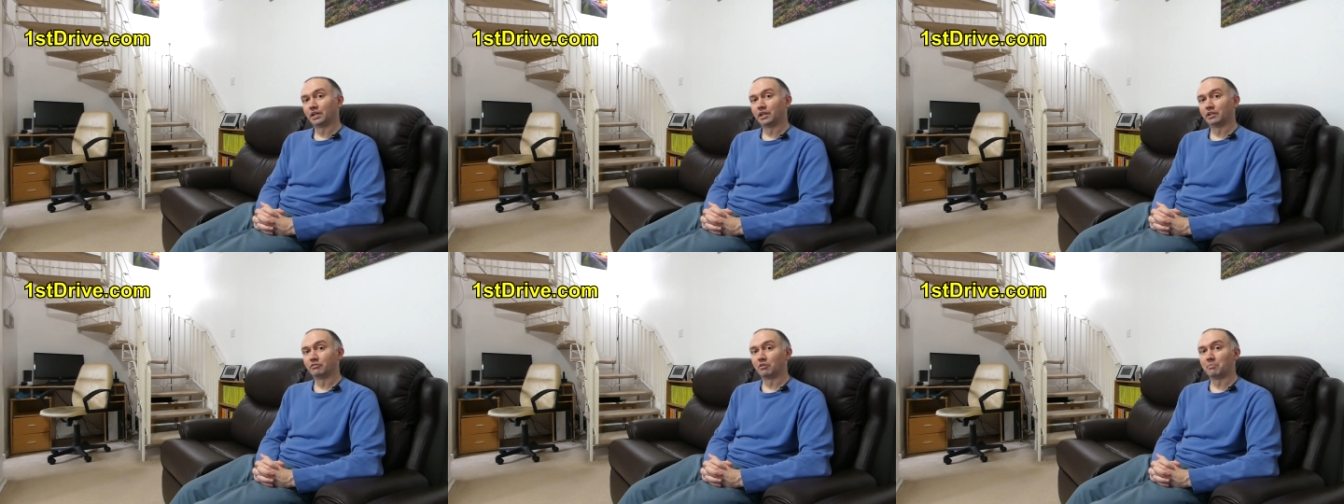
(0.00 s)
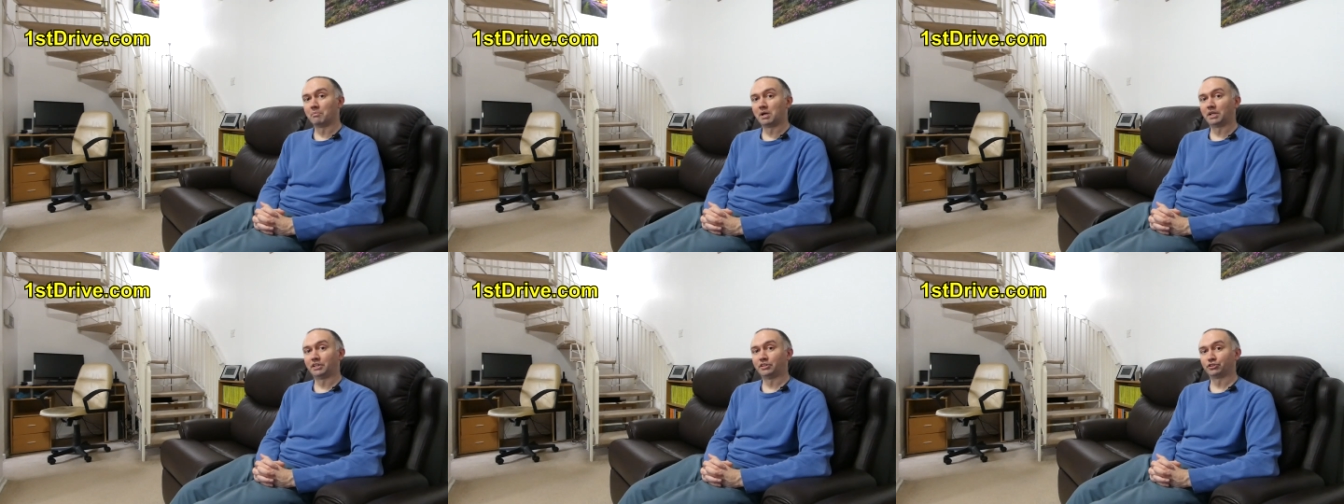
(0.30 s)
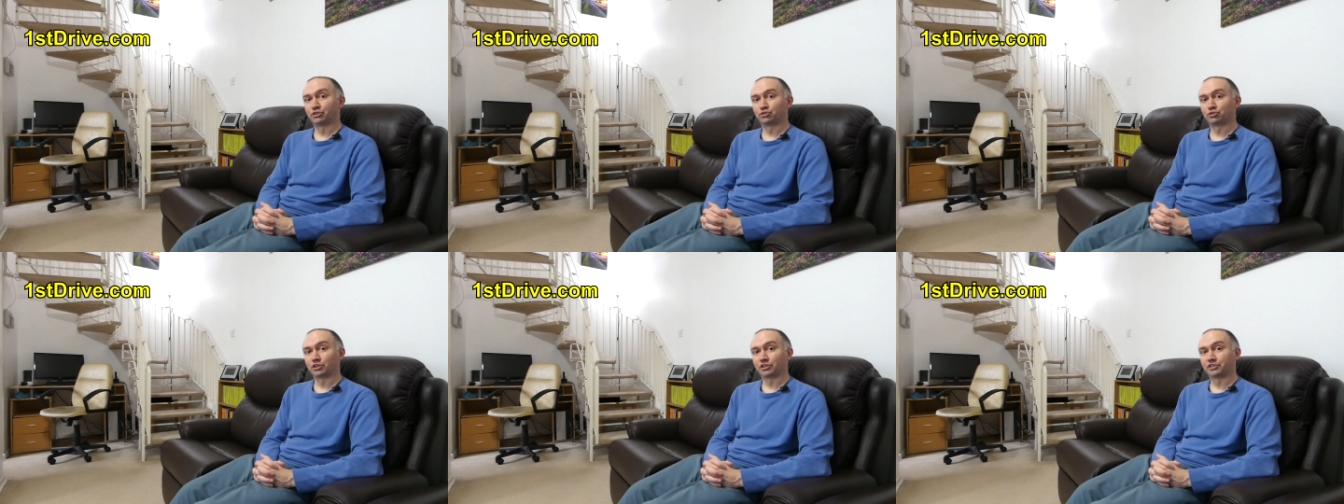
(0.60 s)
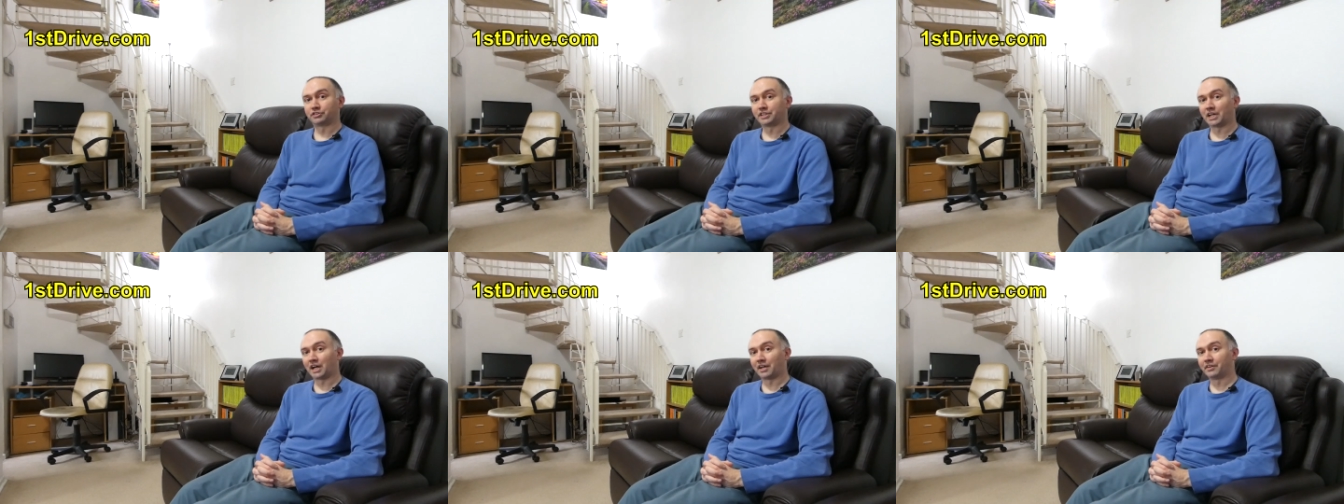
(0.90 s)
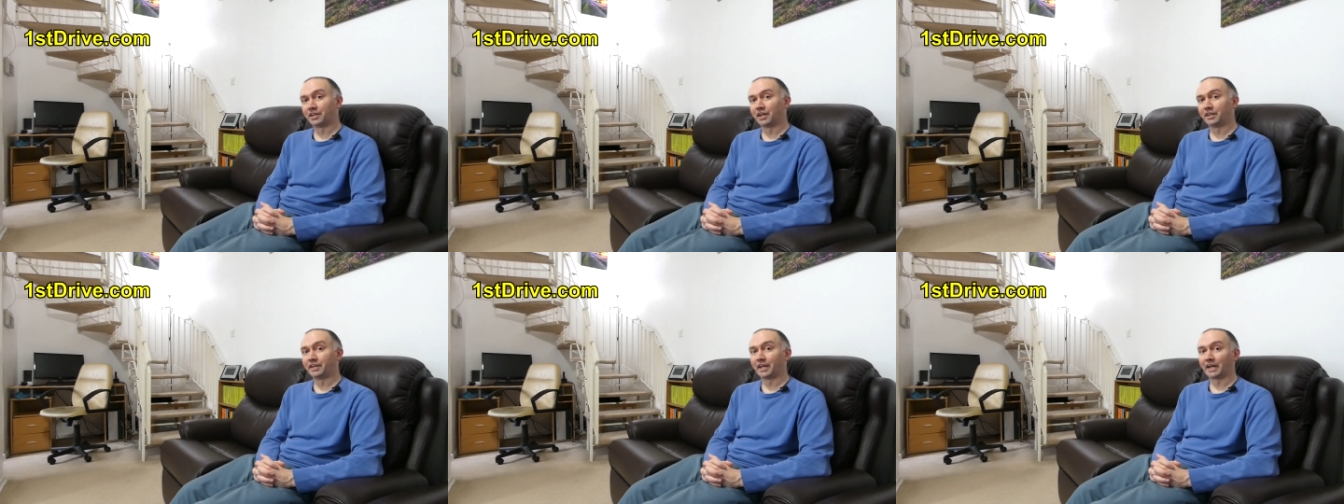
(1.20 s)
There are many instructors
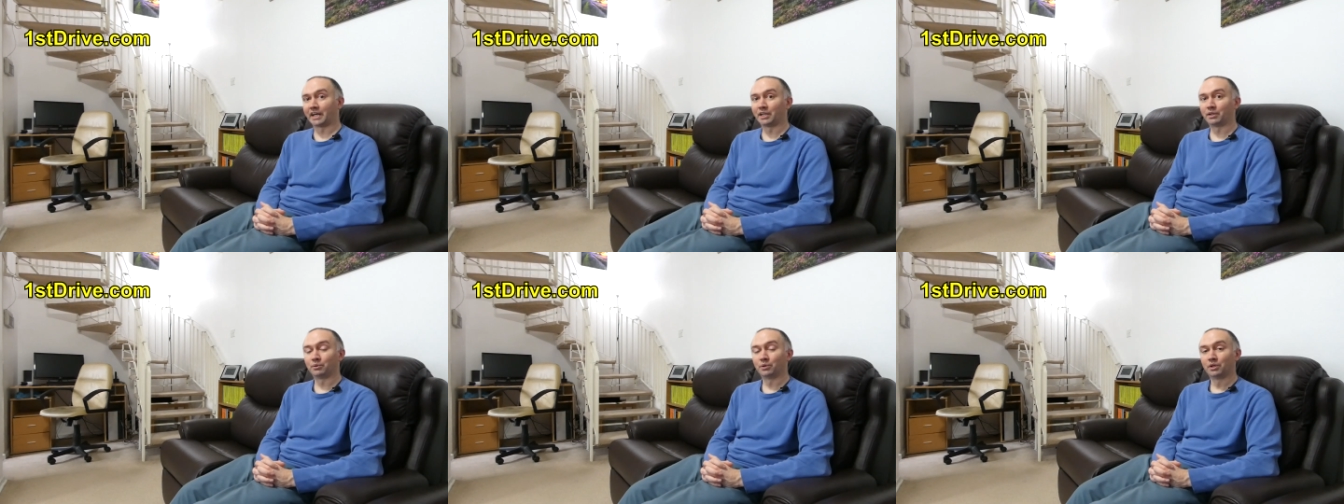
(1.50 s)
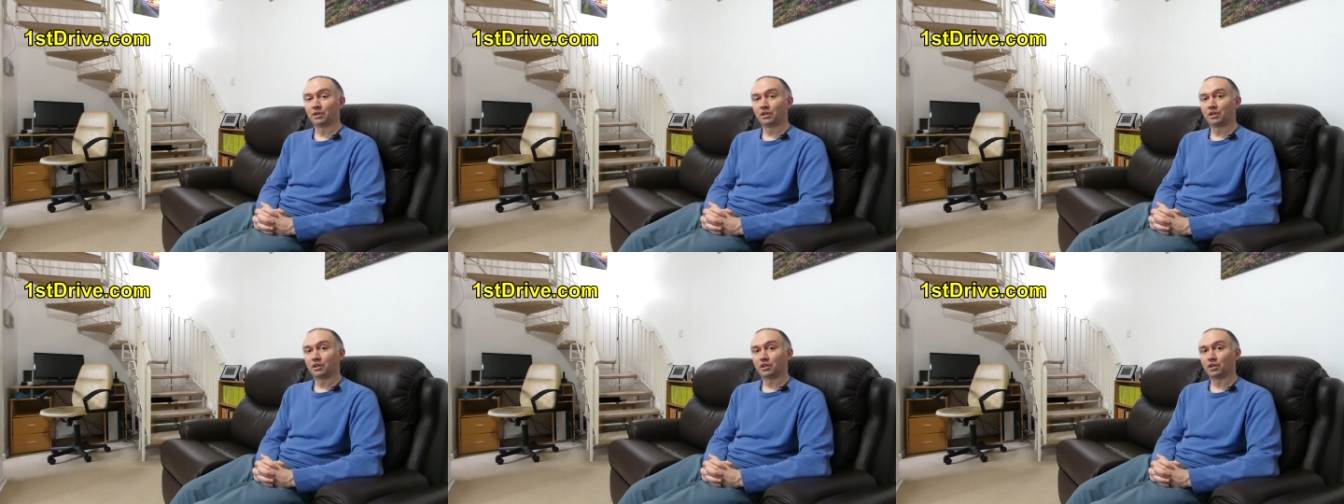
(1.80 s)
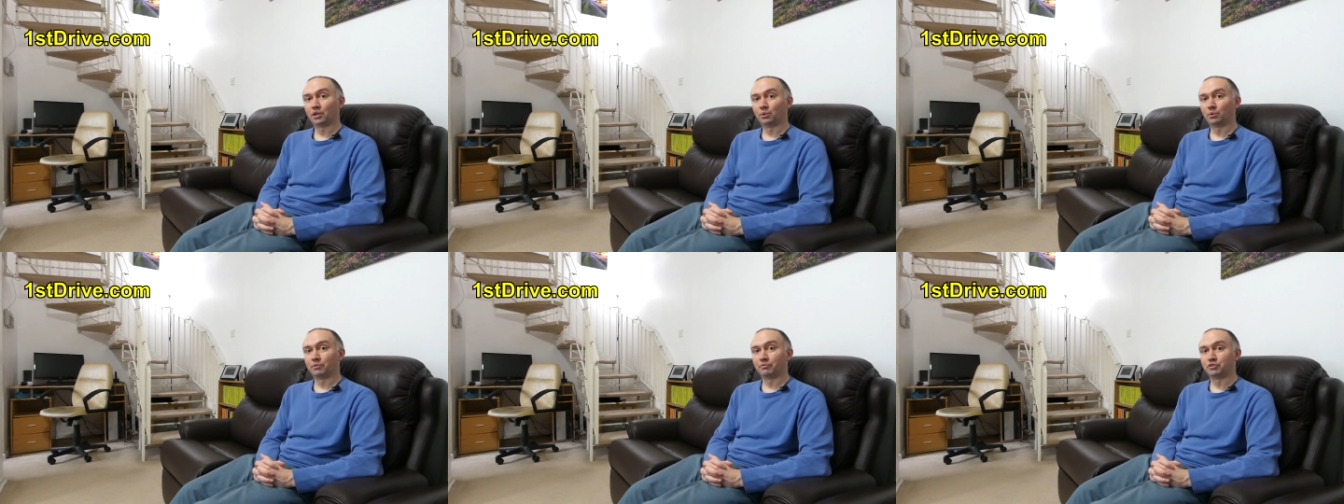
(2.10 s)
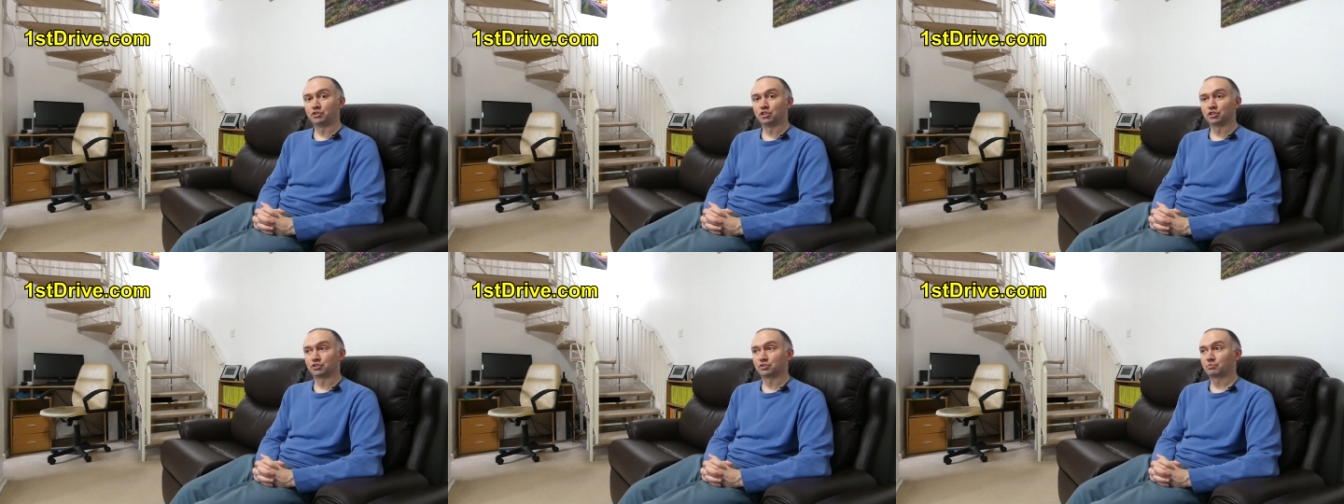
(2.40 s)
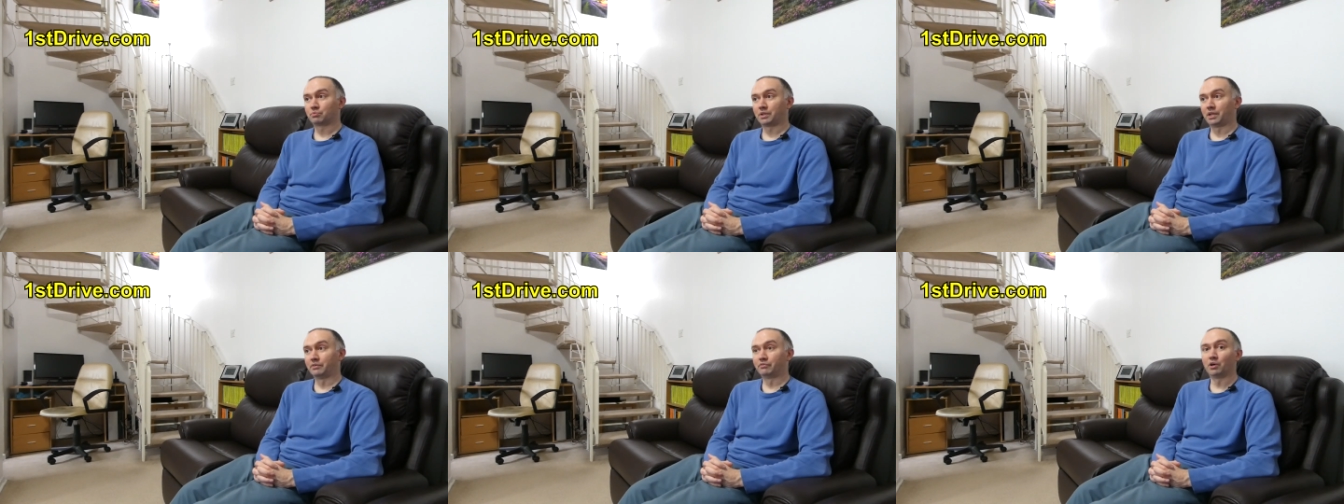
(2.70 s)
out there now who have
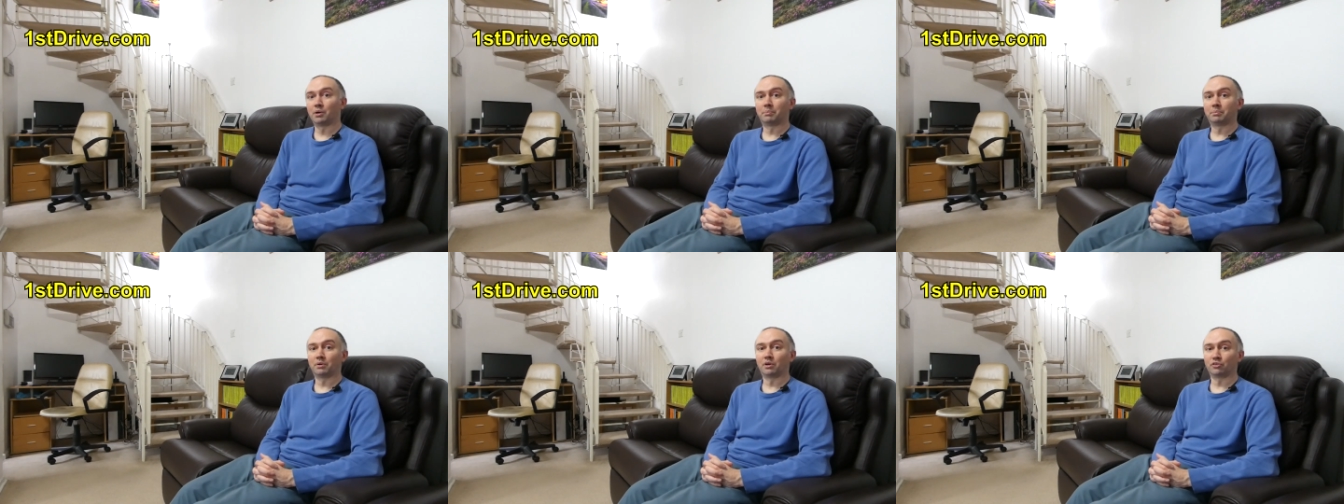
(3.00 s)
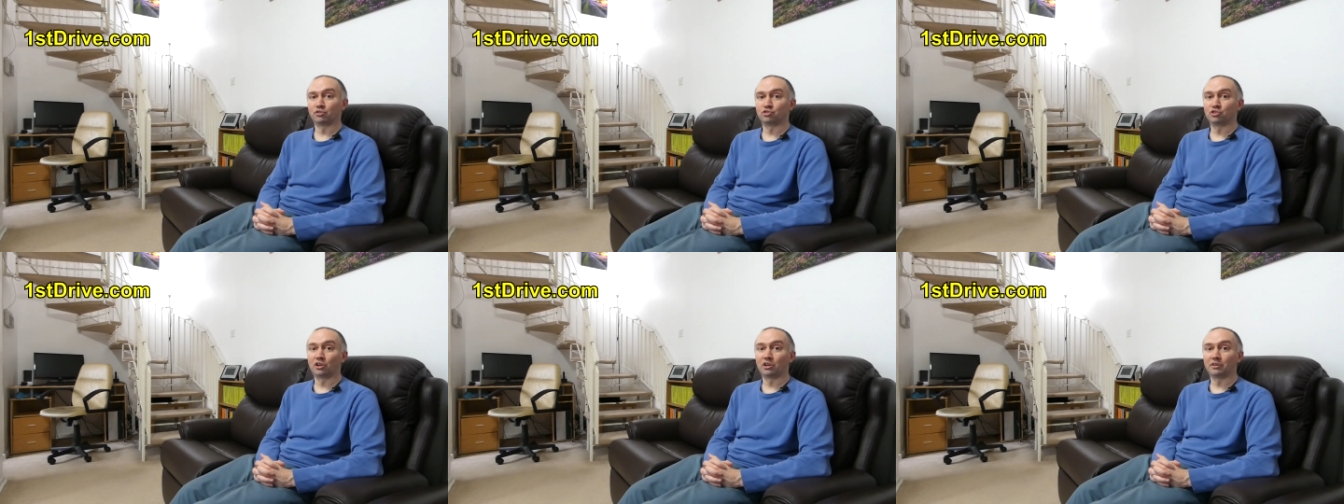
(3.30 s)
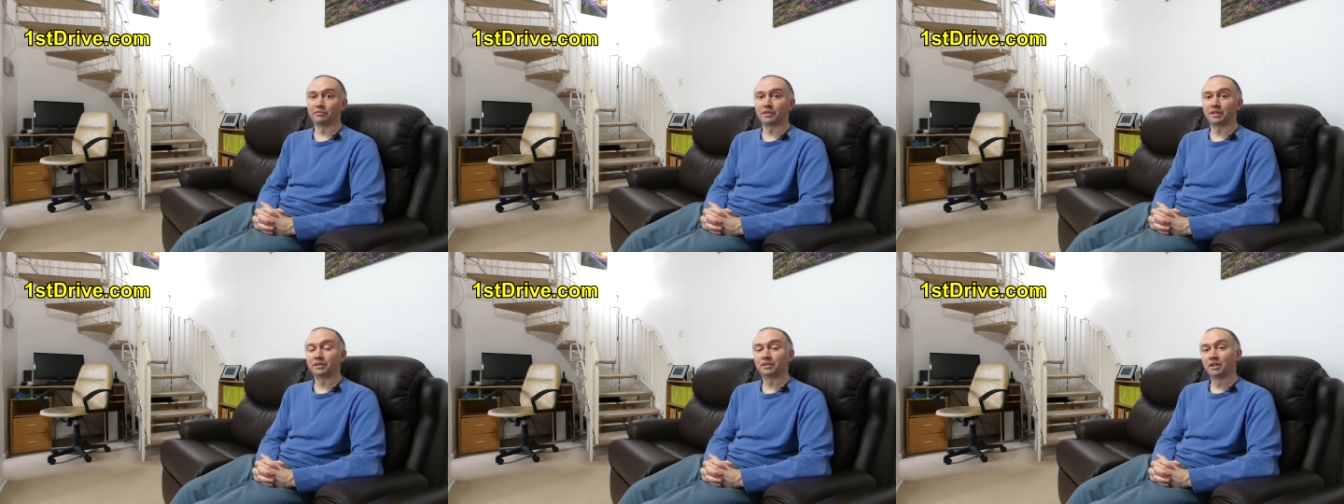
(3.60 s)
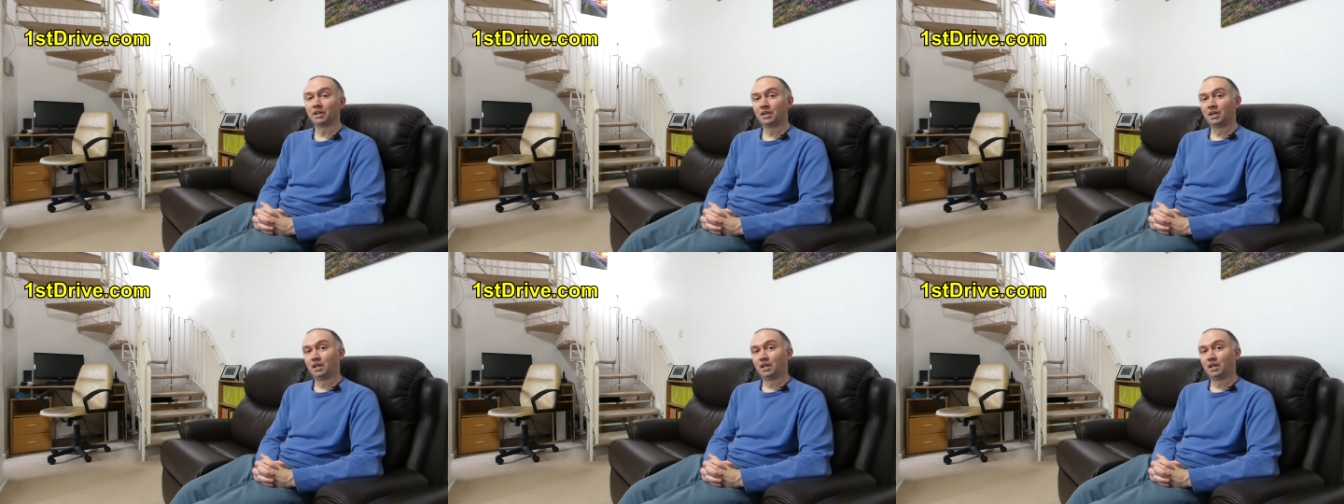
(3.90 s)
just given up on driving,